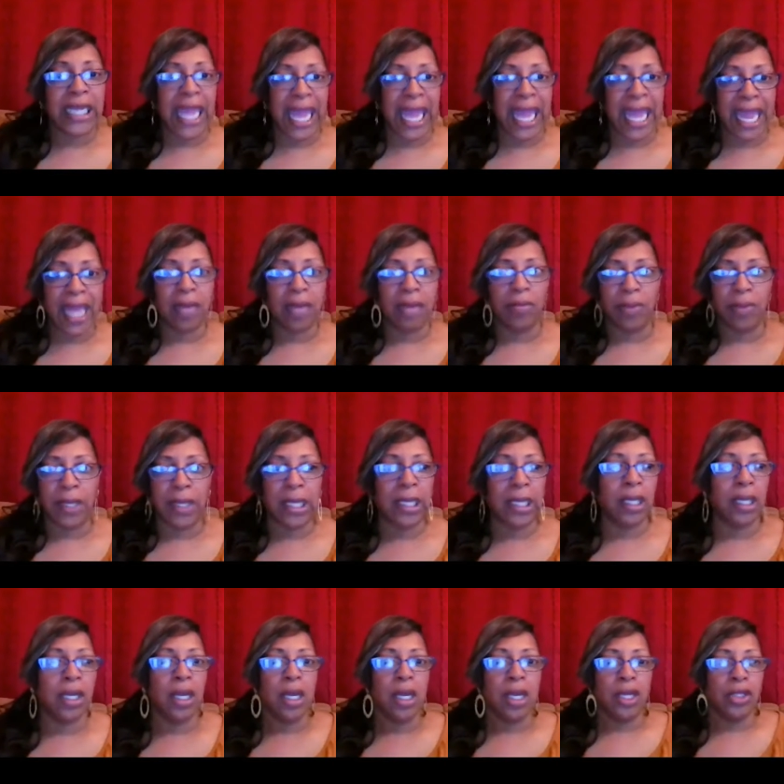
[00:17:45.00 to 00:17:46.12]
it can
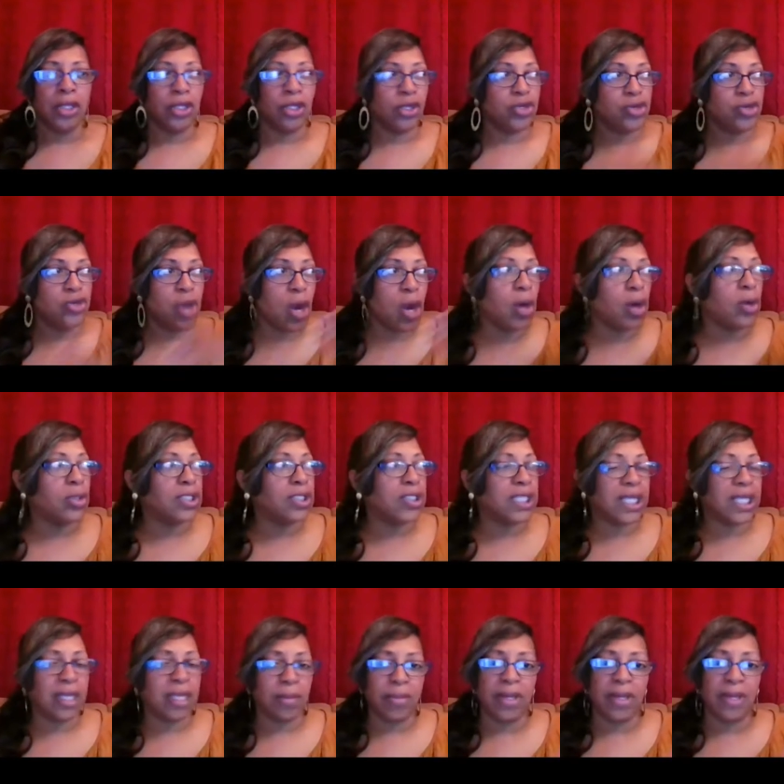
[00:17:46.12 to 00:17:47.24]
be the nurse,
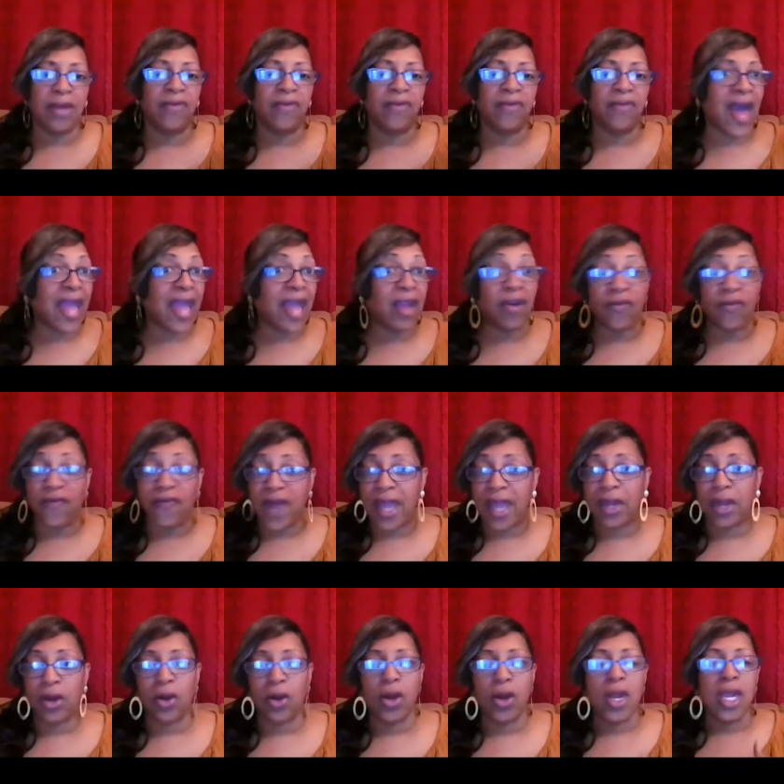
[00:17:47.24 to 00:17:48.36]
it can be a
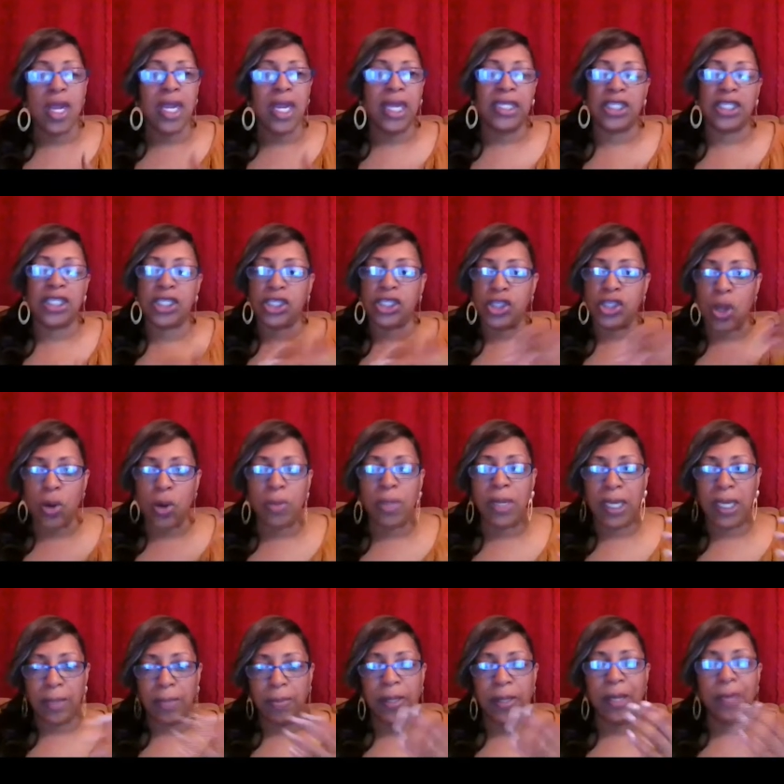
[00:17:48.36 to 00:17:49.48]
firefighter. It's so
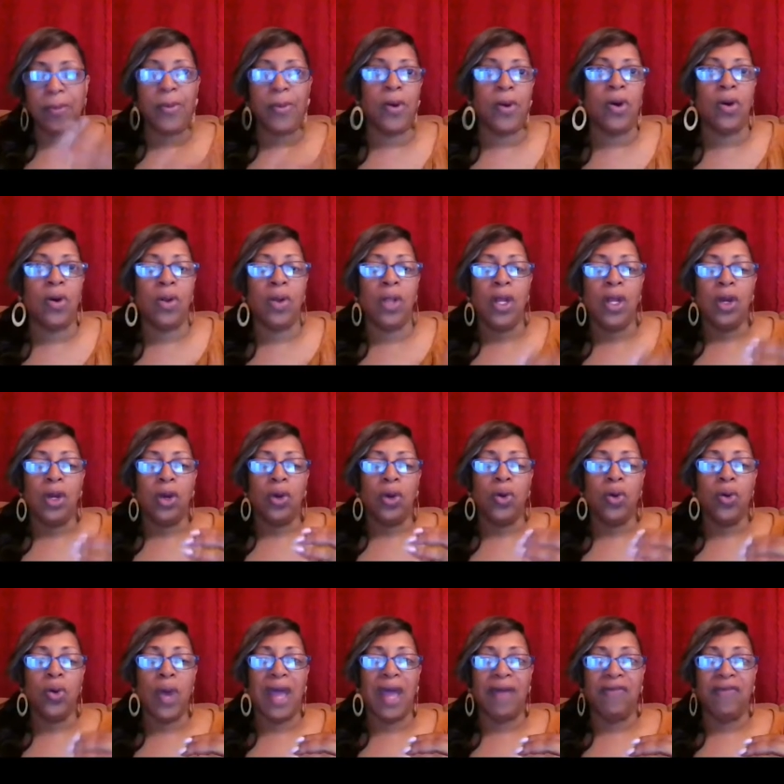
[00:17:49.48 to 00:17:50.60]
many people
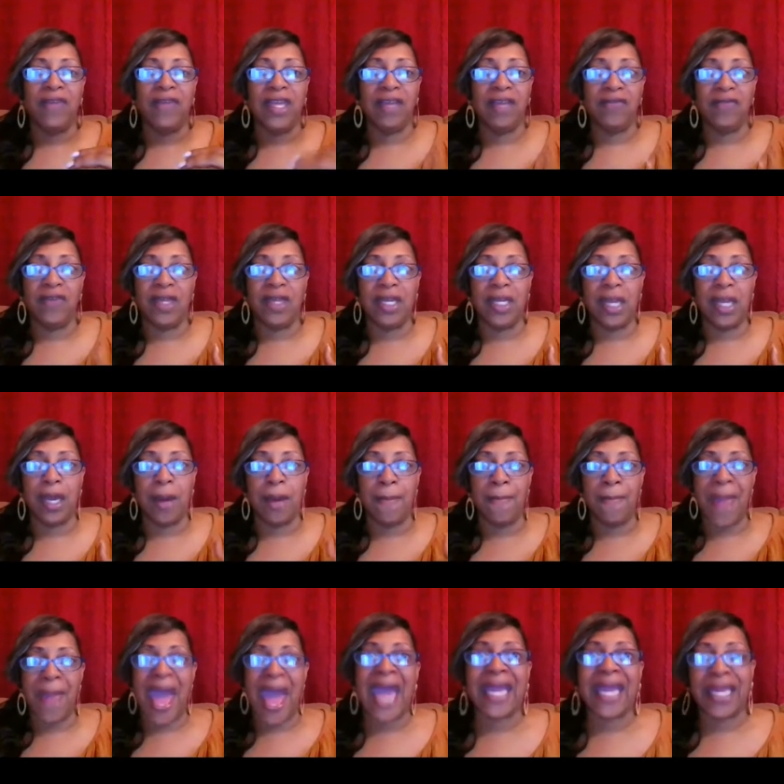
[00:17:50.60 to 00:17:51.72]
who have even a
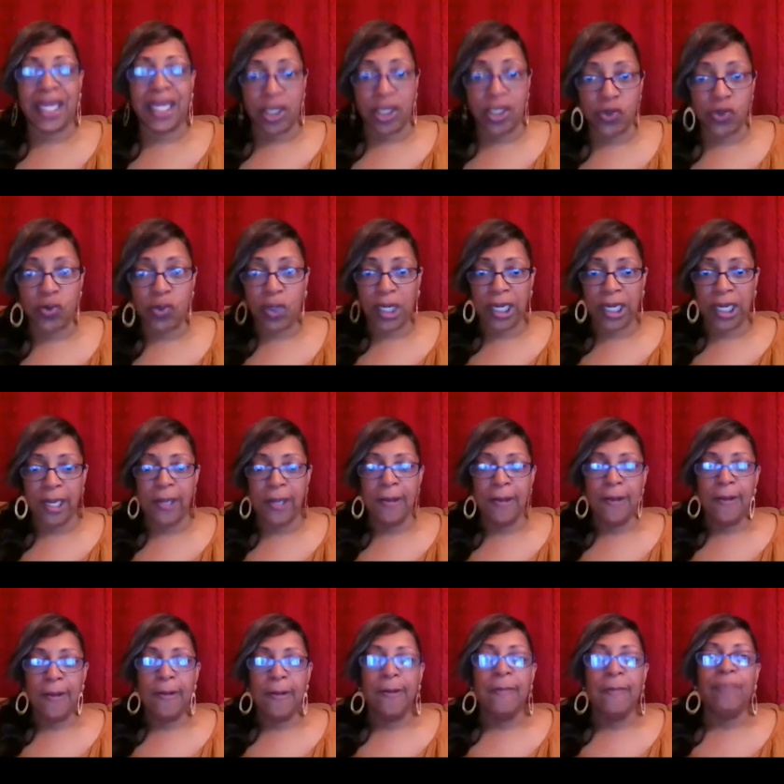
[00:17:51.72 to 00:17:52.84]
back injury
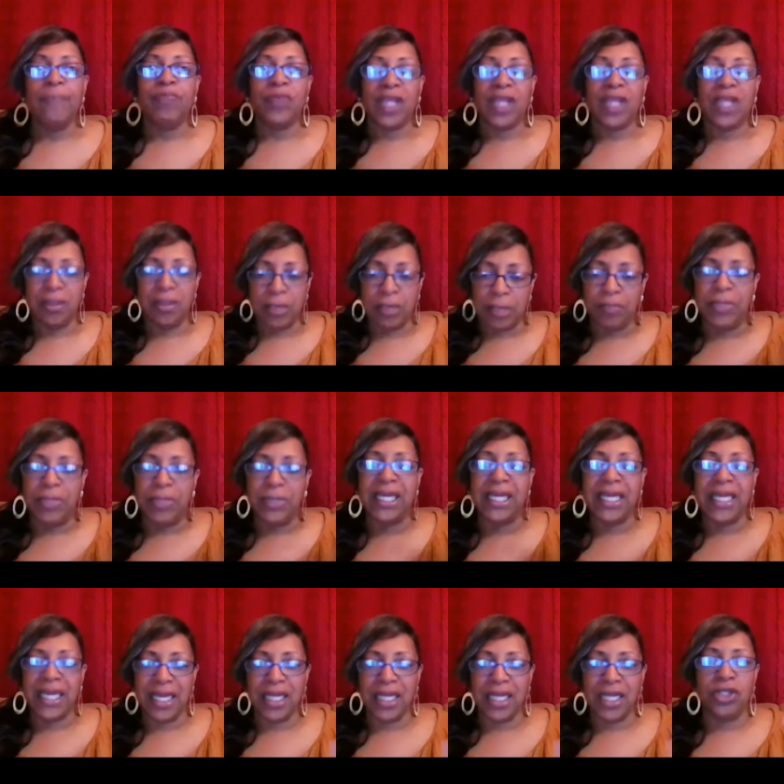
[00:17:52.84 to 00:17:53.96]
can
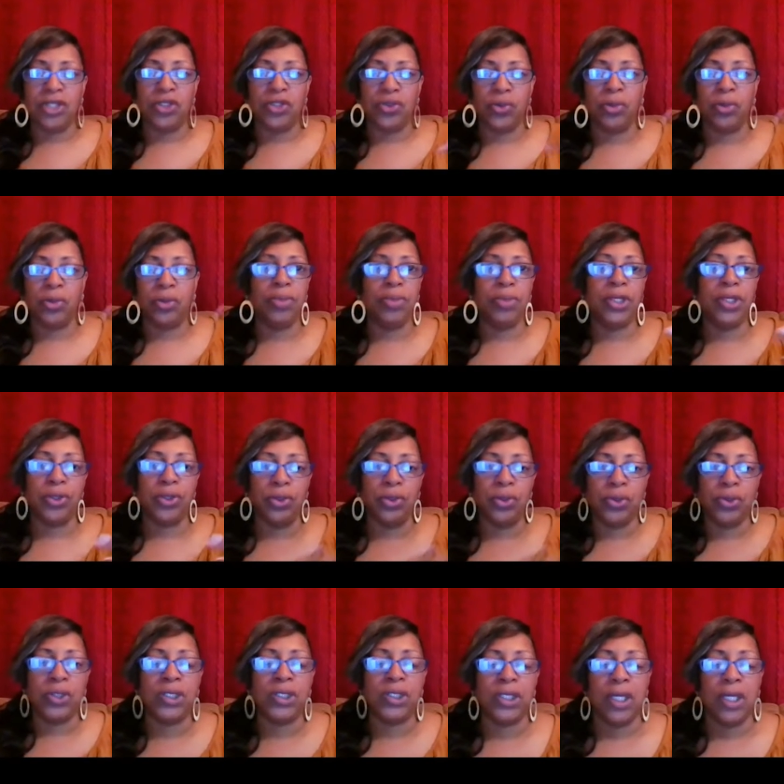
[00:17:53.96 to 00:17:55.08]
begin to
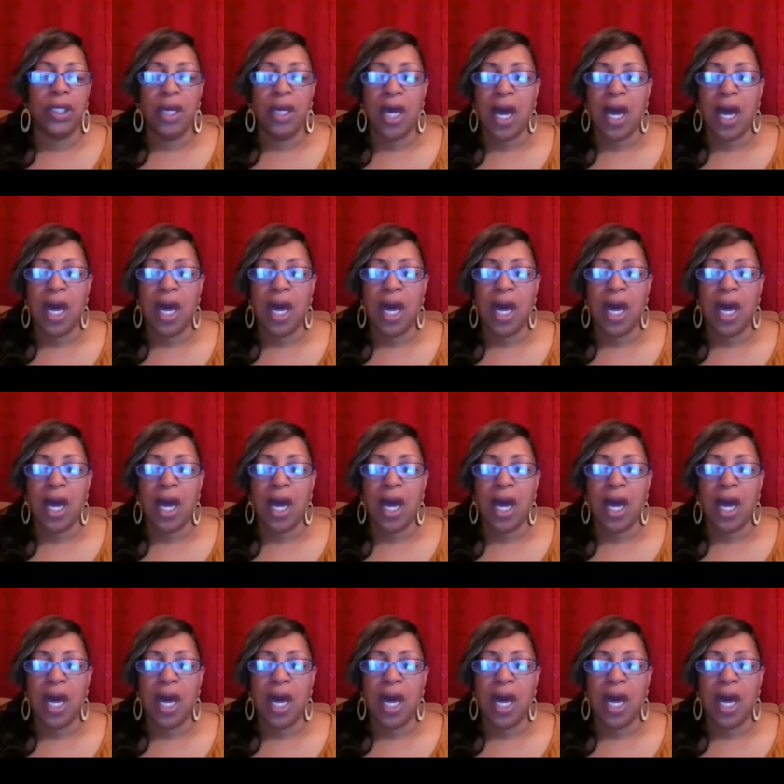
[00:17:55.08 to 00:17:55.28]
abuse